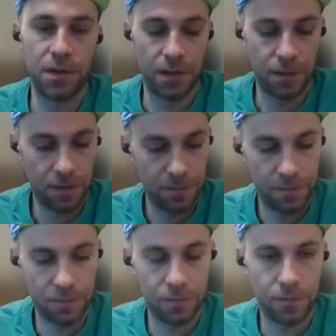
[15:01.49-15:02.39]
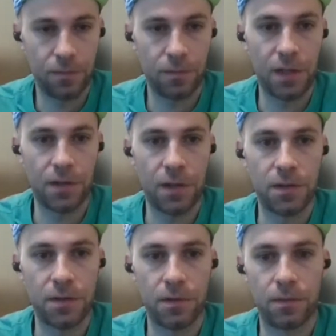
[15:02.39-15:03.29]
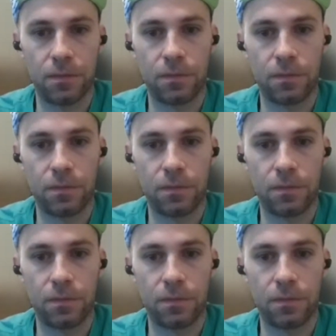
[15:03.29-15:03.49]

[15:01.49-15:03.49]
It's not. That that's the truth.